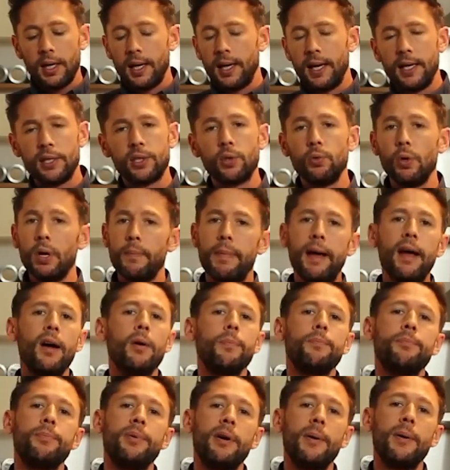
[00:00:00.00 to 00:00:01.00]
It's all
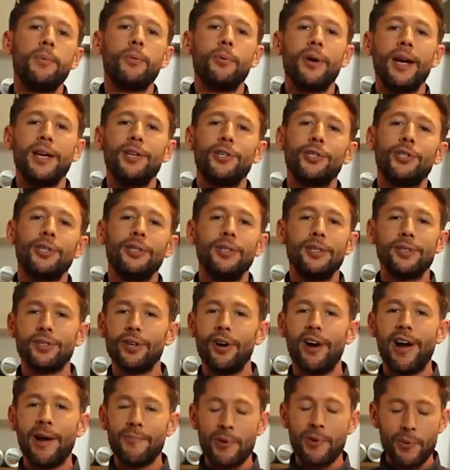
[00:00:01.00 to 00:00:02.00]
about preparation and
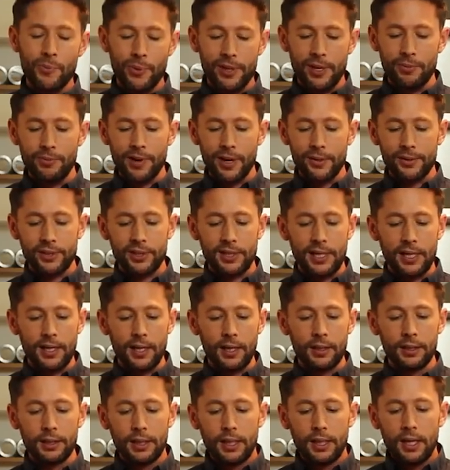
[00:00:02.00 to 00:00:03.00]
timing with the roast dinner.